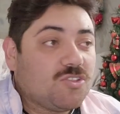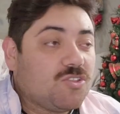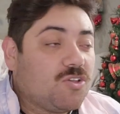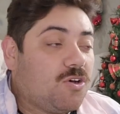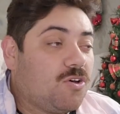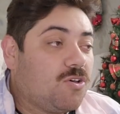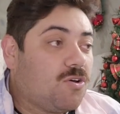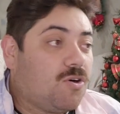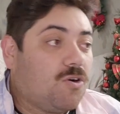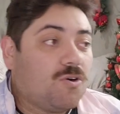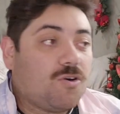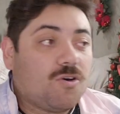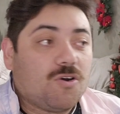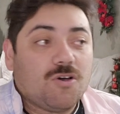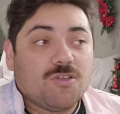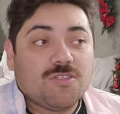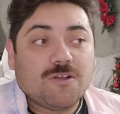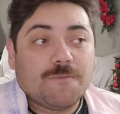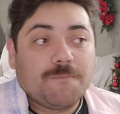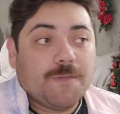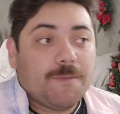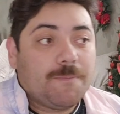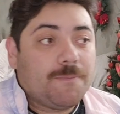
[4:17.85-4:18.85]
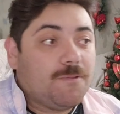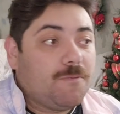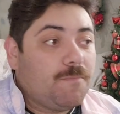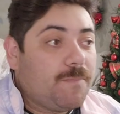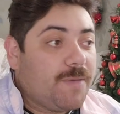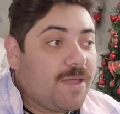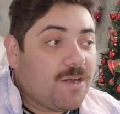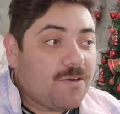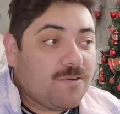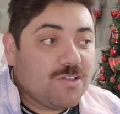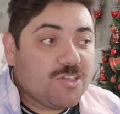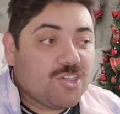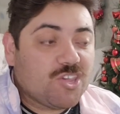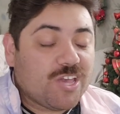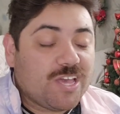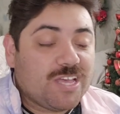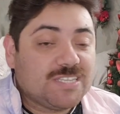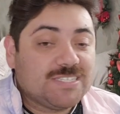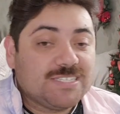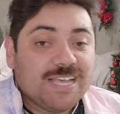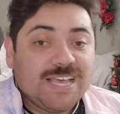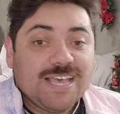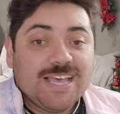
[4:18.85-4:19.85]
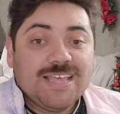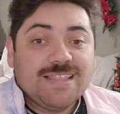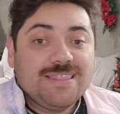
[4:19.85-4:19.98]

or other people's marriages,